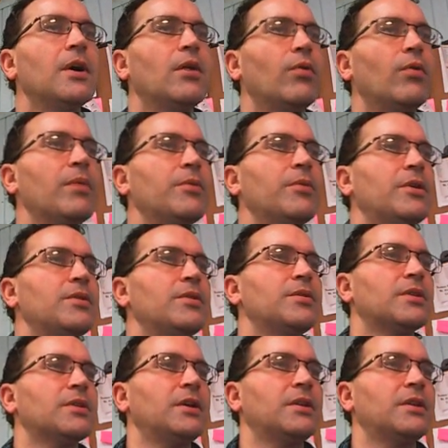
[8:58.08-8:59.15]
what I'm going to do
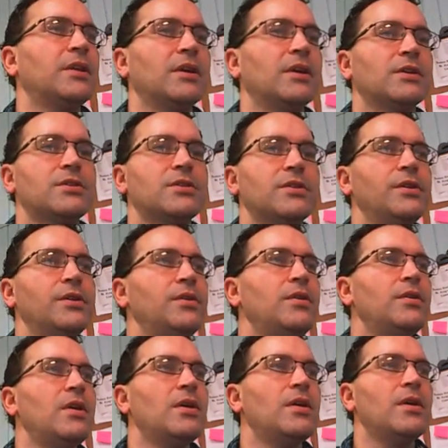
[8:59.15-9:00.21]
is click the
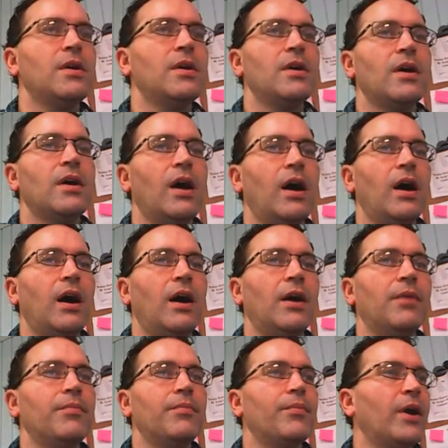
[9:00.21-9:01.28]
Extrude
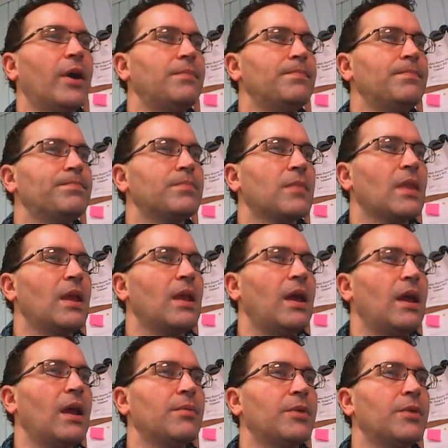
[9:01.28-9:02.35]
button,
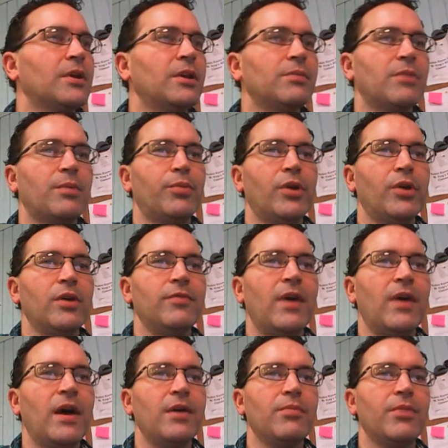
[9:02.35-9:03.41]
and I'm going to click
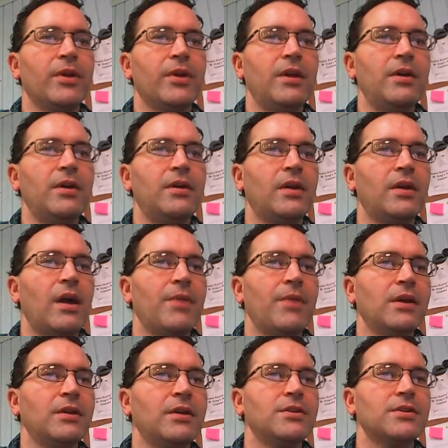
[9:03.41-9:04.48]
profile. But here, I'm
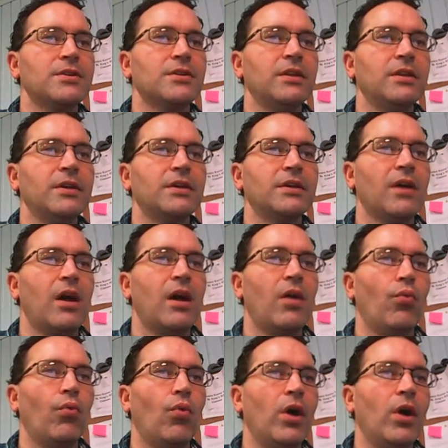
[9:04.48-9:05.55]
not going to just click
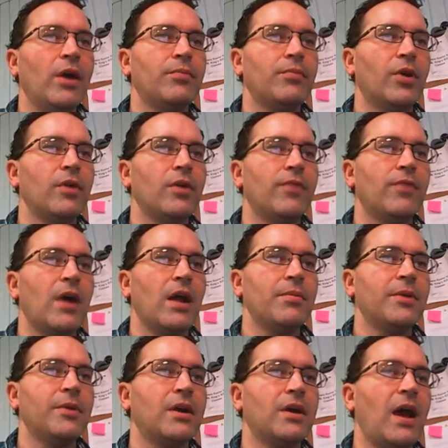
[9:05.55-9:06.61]
one profile. I'm
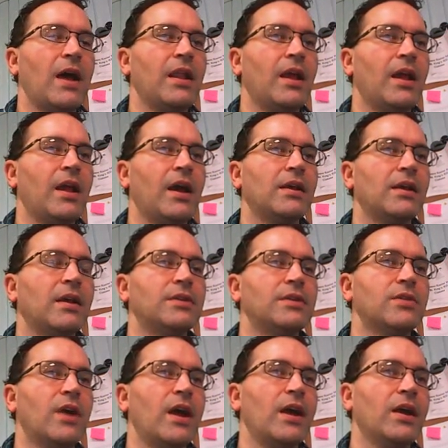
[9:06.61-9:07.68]
going to highlight and
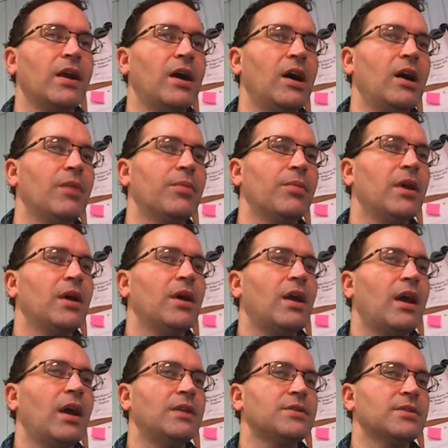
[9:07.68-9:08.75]
drag up
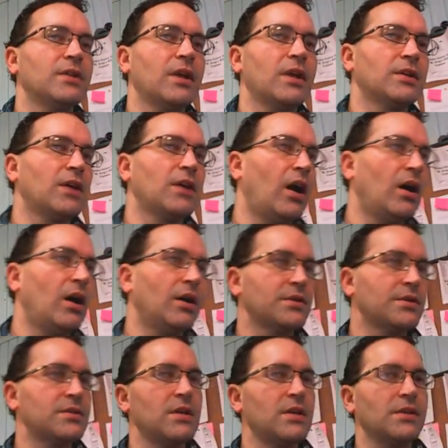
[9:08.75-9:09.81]
and select all
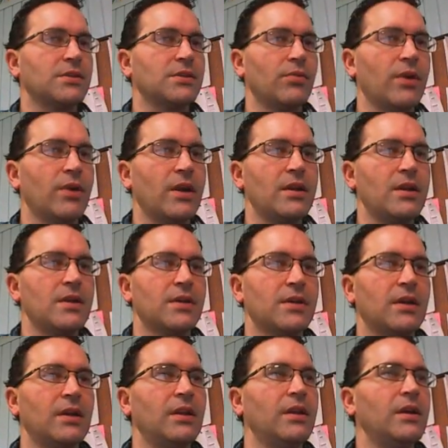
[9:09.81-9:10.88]
6. So what I did is I
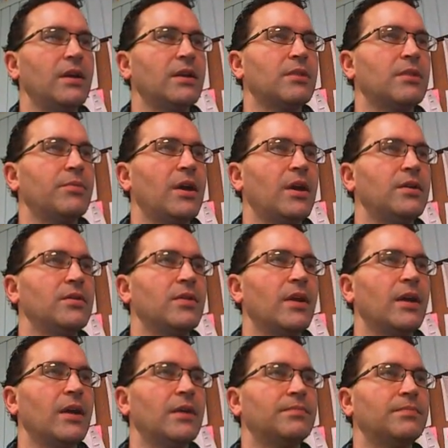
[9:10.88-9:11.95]
clicked, let me undo
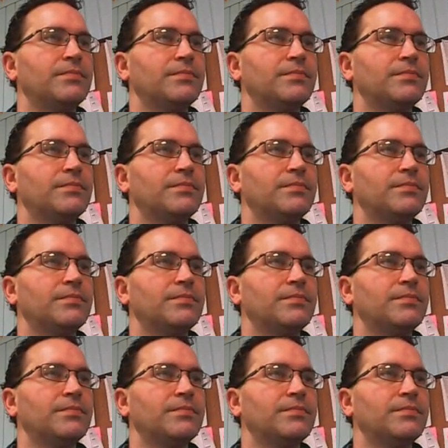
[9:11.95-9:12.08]
that.